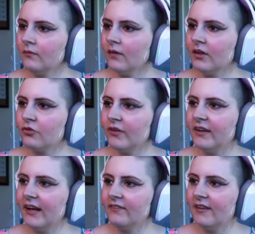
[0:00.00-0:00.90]
It's really
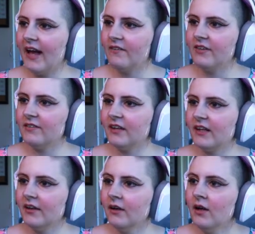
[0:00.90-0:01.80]
nice to have these in
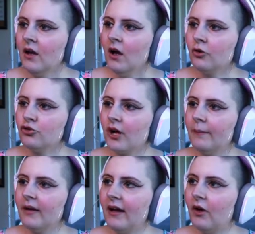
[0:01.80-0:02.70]
here.
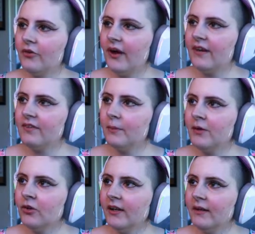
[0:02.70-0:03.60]
Ojama also has an
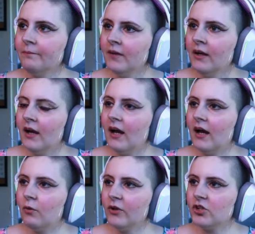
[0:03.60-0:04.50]
immunity,
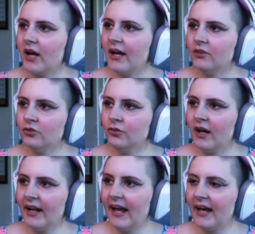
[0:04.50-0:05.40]
which I do
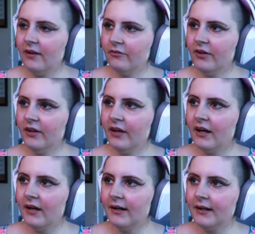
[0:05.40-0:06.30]
not have
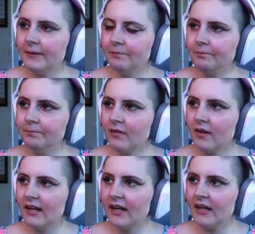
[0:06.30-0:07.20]

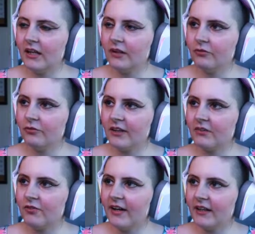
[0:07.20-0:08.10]
a freaking
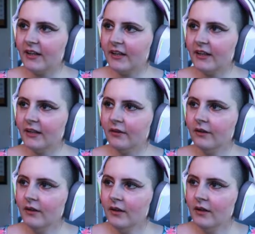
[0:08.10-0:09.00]
frackin'
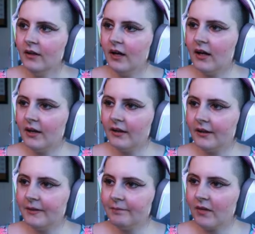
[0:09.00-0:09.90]

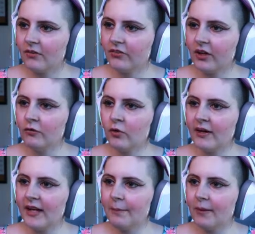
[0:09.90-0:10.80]
skill for it
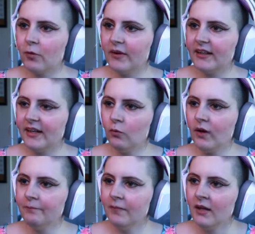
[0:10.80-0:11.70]
yet, but I'm going to get one.
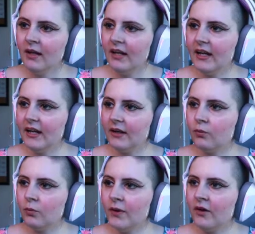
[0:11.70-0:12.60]
And
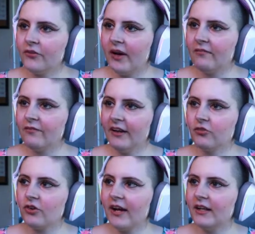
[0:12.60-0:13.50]
we also have Vice
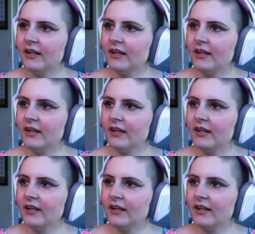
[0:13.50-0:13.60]
Dragon,